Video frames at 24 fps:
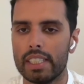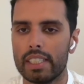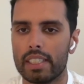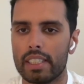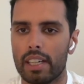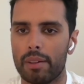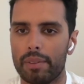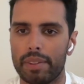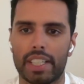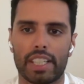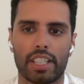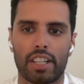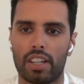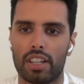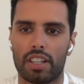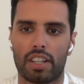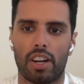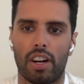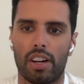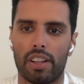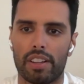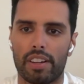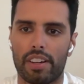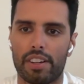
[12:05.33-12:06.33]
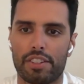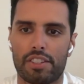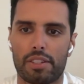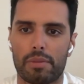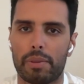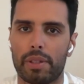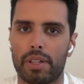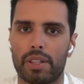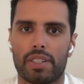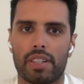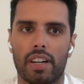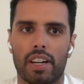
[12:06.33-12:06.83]
I think Colin and
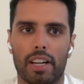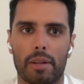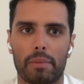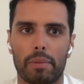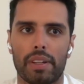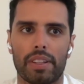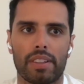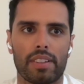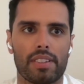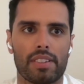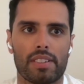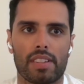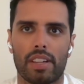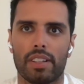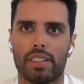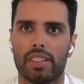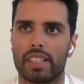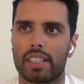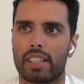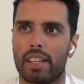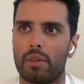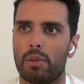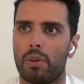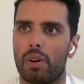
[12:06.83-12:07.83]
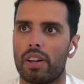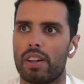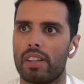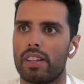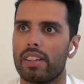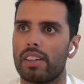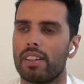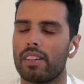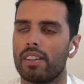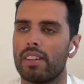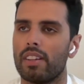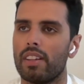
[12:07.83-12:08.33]
Samir talk about this, how like they
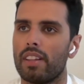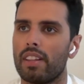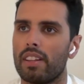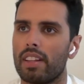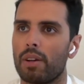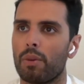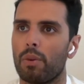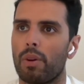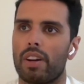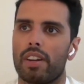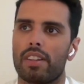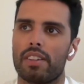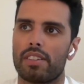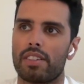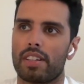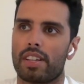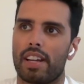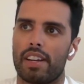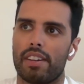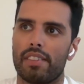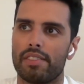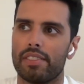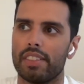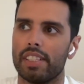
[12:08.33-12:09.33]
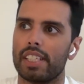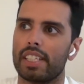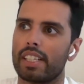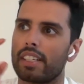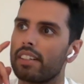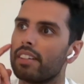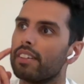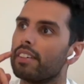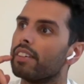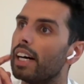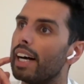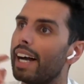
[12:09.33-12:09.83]
wanted to kind of like
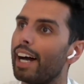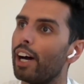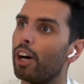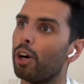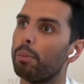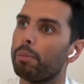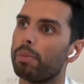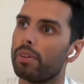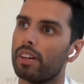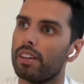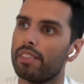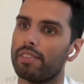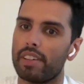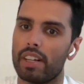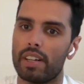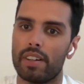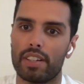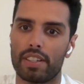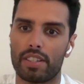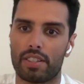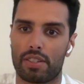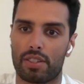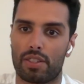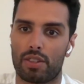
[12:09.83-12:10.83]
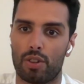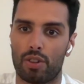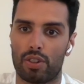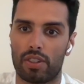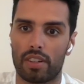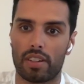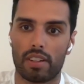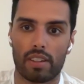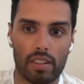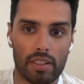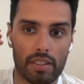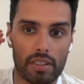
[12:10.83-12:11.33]
help a very
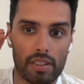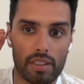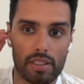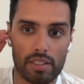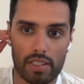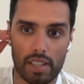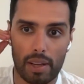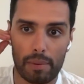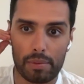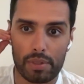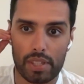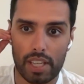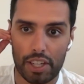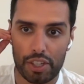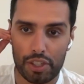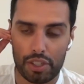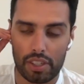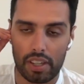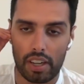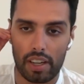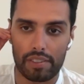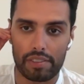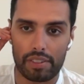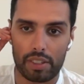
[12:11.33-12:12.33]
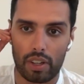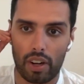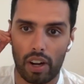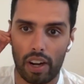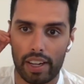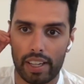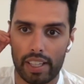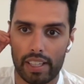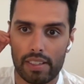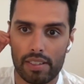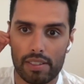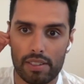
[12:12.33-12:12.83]
certain subsection of their
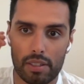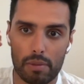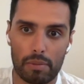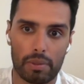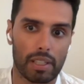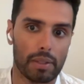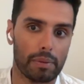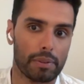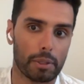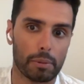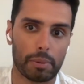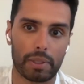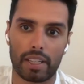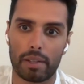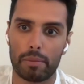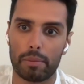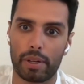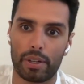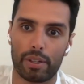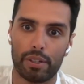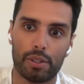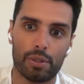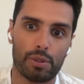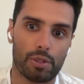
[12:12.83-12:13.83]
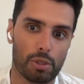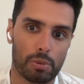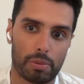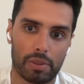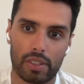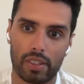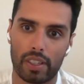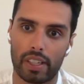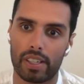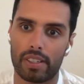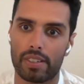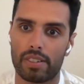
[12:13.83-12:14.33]
audience to be able to become better YouTube
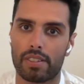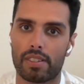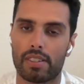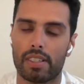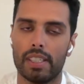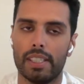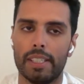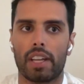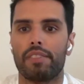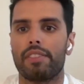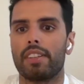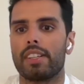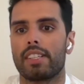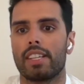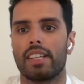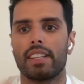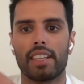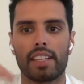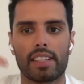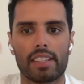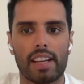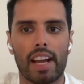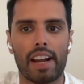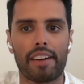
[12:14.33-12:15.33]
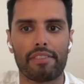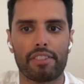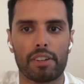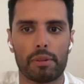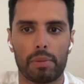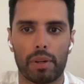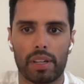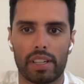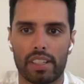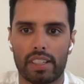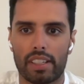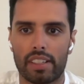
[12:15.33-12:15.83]
creators. If they sent that to
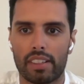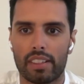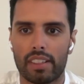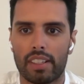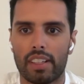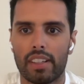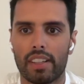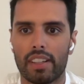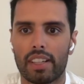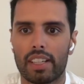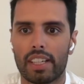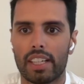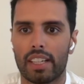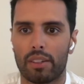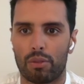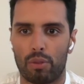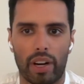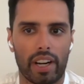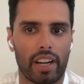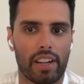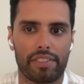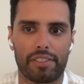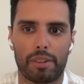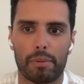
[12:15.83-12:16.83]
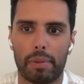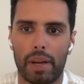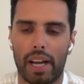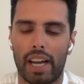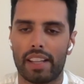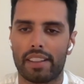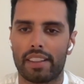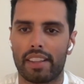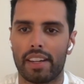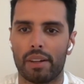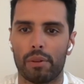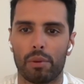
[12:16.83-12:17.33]
everybody right off the
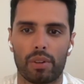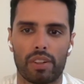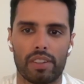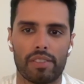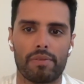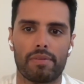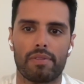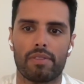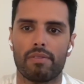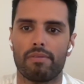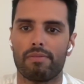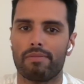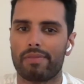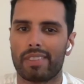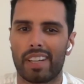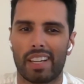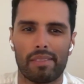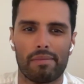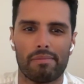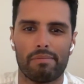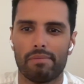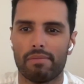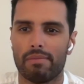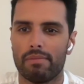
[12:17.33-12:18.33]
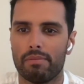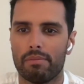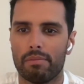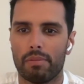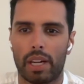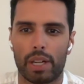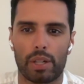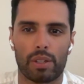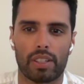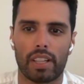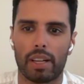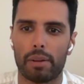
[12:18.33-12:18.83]
bat, then it would have kind of
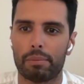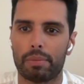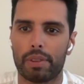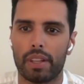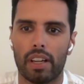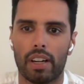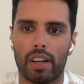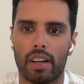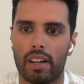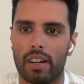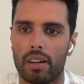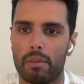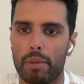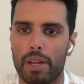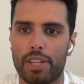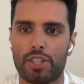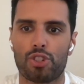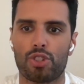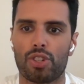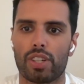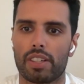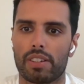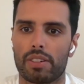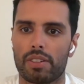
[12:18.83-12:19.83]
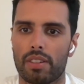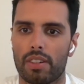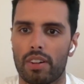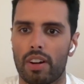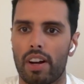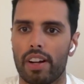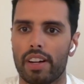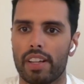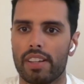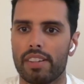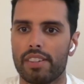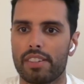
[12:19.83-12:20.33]
muddled up their messaging to their
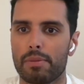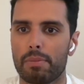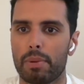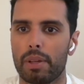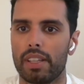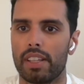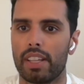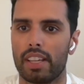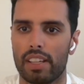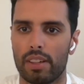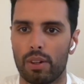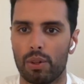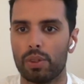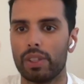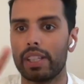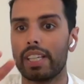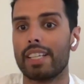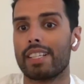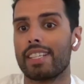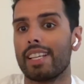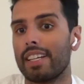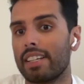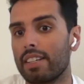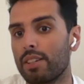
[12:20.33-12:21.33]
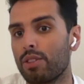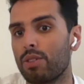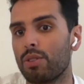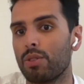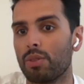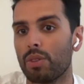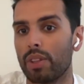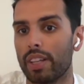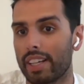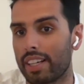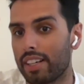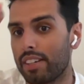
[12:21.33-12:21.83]
audience. But they only sent it
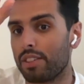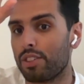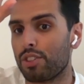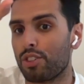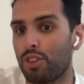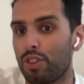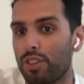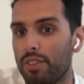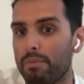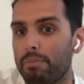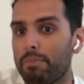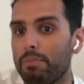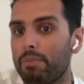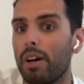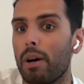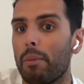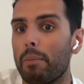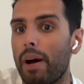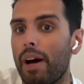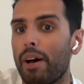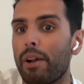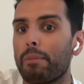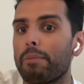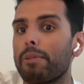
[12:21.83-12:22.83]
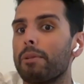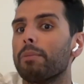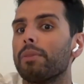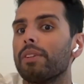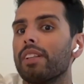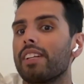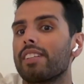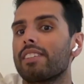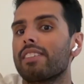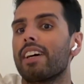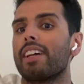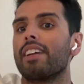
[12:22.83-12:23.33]
to like a certain amount of people
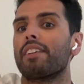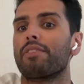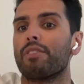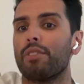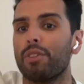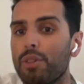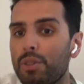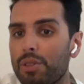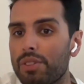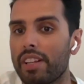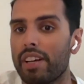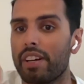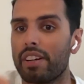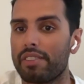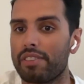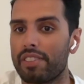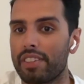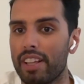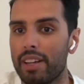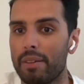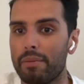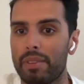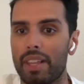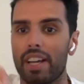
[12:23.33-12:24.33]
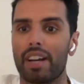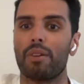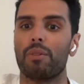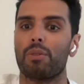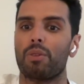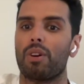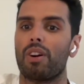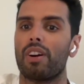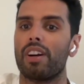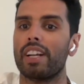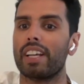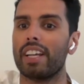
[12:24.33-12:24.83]
that signed up for a newsletter for them, that
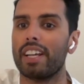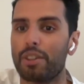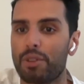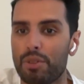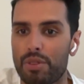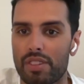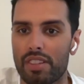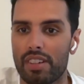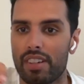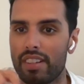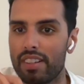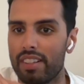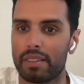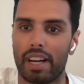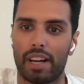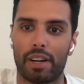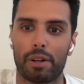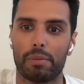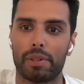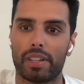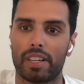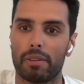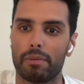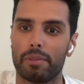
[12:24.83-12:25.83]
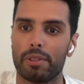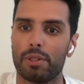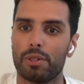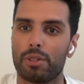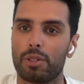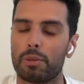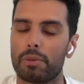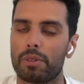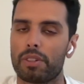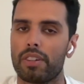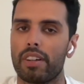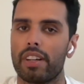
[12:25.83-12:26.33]
were already interested in how to become a
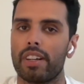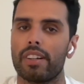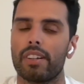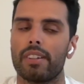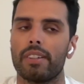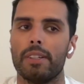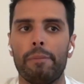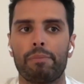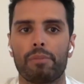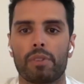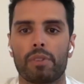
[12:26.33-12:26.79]
YouTube creator.